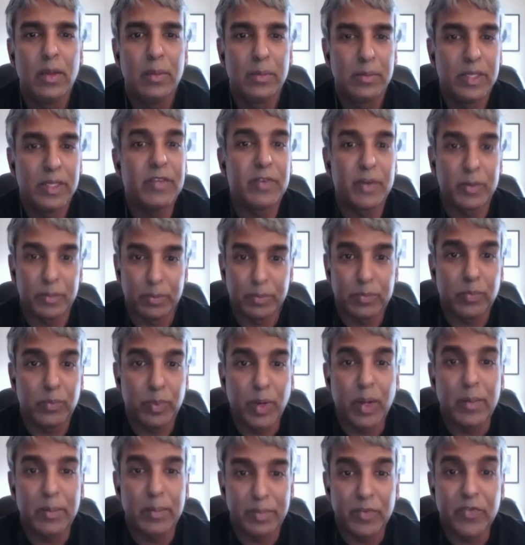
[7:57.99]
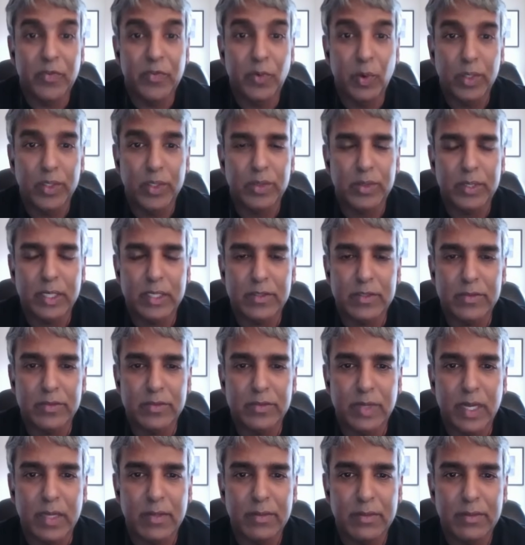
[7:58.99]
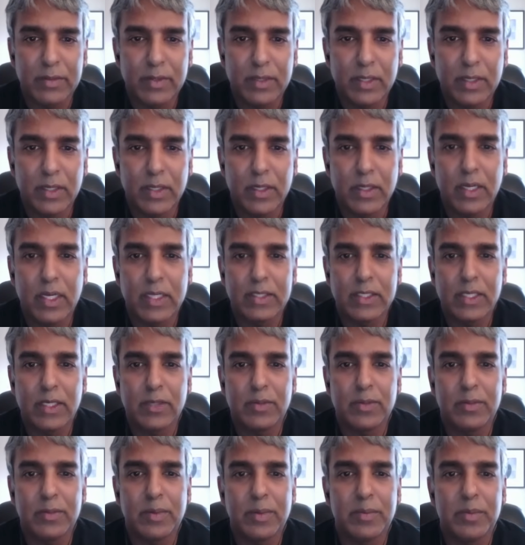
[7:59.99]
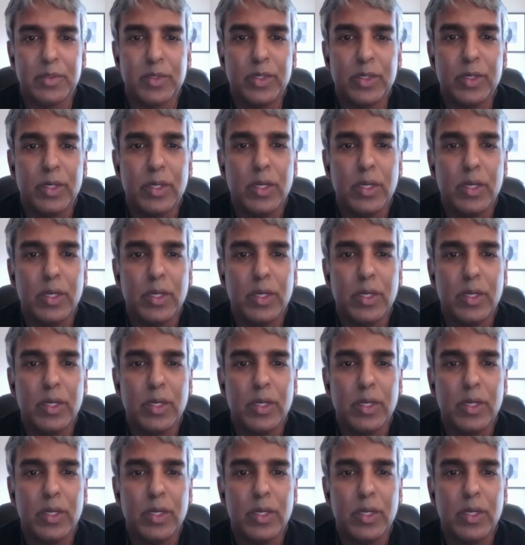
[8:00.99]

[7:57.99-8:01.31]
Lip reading: even before 2005, as I remember.